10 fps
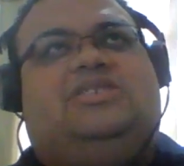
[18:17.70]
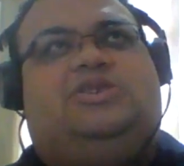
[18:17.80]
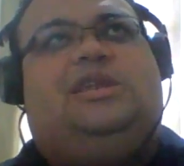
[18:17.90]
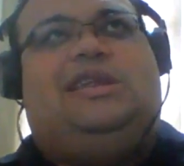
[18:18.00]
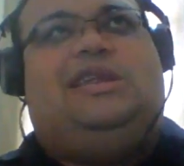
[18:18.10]

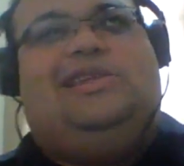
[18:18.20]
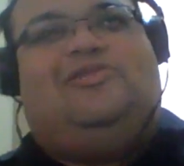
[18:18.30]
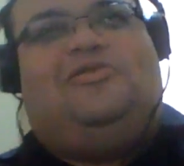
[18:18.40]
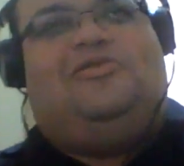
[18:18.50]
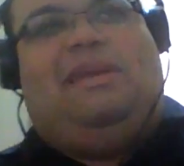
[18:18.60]
shouldn't, and you
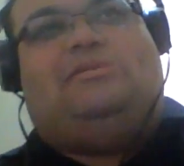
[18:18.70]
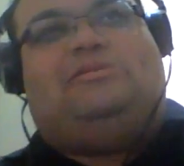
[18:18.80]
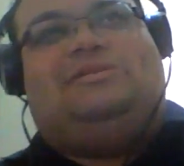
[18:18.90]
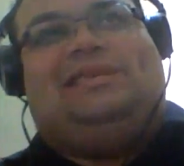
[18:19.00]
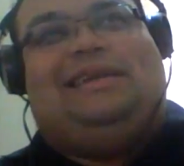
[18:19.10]
should be able
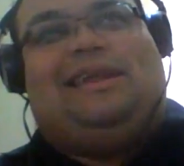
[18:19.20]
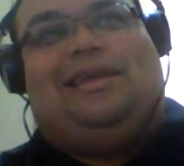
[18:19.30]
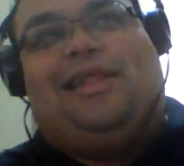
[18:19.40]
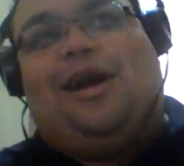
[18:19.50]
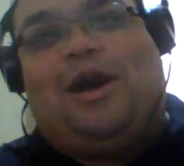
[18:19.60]
to delete a
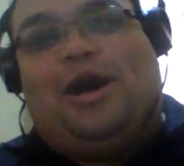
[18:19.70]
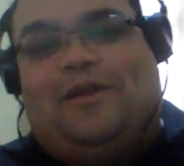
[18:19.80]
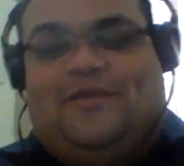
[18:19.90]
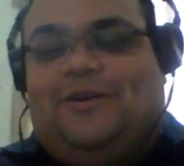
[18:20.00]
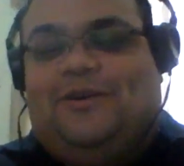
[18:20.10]
lot
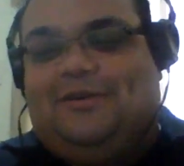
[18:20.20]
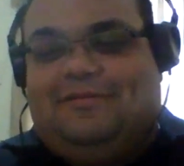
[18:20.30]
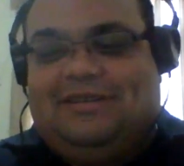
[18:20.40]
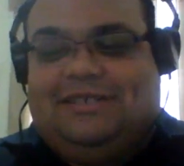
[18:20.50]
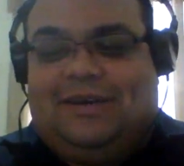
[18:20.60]
of code,
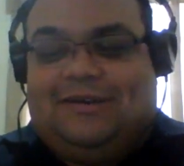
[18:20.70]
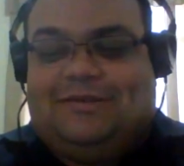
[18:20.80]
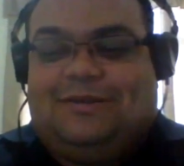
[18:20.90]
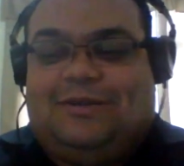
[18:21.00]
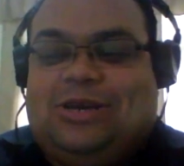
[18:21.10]
which is
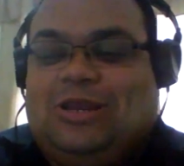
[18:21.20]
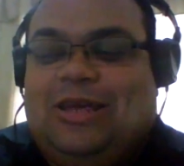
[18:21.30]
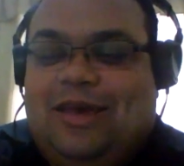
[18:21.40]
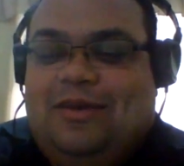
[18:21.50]
also good.